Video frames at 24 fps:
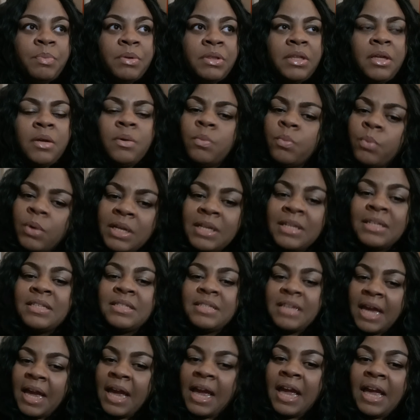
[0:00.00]
But then one
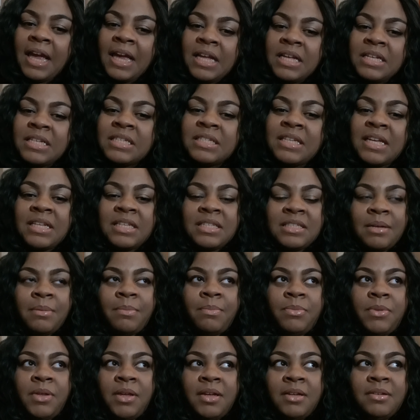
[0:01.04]
day he said
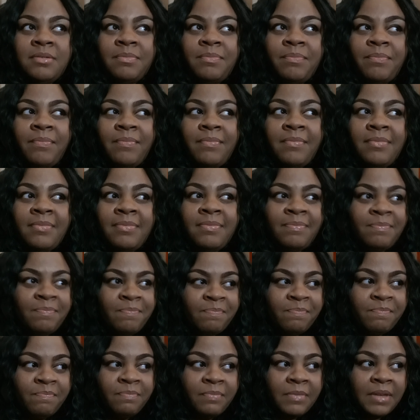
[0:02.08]
something
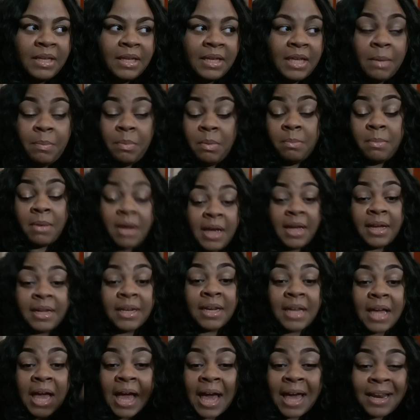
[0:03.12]
keep in
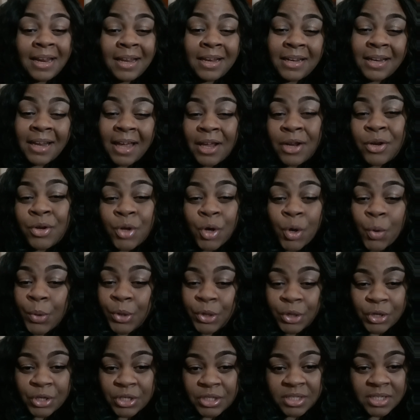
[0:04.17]
mind, I did not know
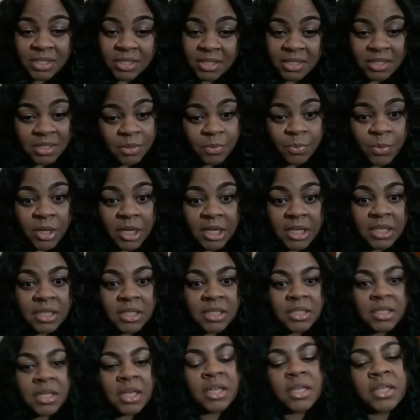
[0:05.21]
what narcissism
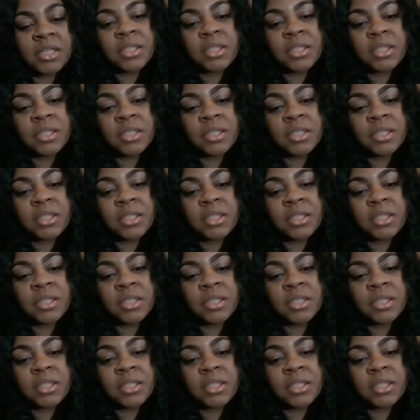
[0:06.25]
was.